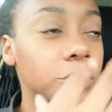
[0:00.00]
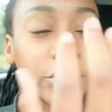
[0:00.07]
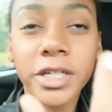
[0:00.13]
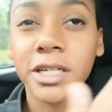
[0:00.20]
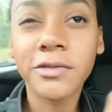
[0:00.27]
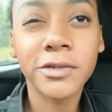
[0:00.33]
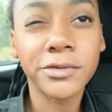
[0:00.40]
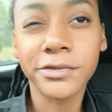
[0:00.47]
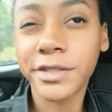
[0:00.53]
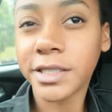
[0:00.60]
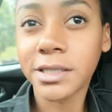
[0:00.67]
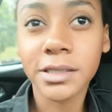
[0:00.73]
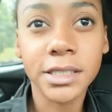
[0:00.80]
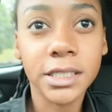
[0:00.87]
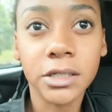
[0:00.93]
doing
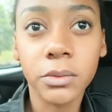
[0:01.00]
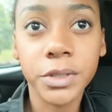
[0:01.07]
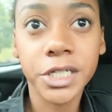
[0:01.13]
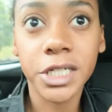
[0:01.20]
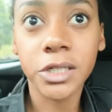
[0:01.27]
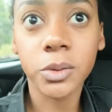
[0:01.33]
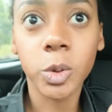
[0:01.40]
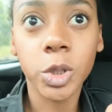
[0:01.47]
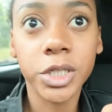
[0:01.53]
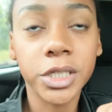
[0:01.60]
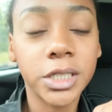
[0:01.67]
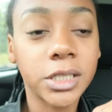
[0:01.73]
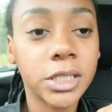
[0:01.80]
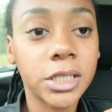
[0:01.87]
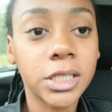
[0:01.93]
everything. Like, we
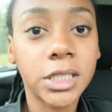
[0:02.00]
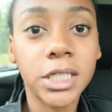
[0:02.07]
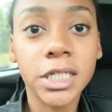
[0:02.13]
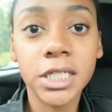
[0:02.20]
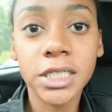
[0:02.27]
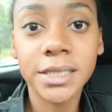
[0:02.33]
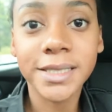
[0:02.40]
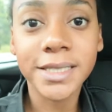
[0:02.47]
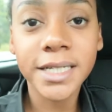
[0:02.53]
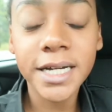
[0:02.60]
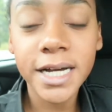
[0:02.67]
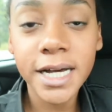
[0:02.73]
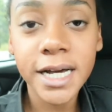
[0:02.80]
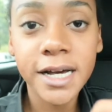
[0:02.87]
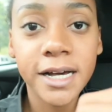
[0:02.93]
were cleaning
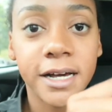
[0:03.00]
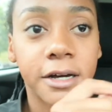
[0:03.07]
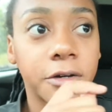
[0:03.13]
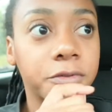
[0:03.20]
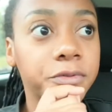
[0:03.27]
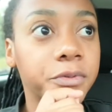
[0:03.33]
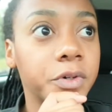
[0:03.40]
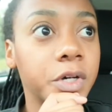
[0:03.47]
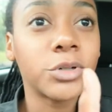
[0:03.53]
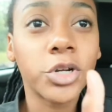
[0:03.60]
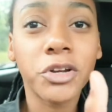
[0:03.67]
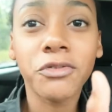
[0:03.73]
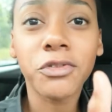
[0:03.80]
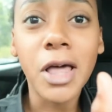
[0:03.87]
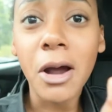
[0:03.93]
stuff,
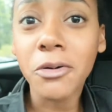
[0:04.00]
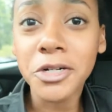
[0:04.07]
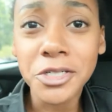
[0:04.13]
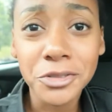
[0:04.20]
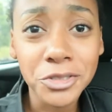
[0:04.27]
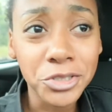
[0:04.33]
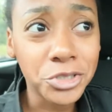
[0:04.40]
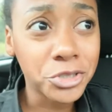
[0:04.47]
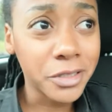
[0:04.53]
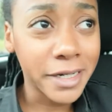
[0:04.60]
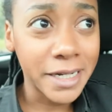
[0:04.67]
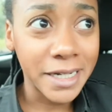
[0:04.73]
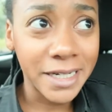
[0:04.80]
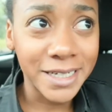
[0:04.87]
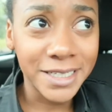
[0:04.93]
putting flowers in the
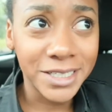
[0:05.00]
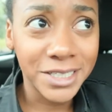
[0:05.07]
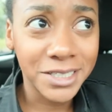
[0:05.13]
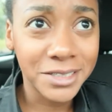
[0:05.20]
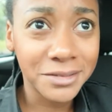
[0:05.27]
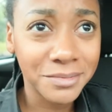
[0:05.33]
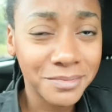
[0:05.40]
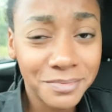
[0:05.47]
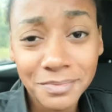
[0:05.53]
trash.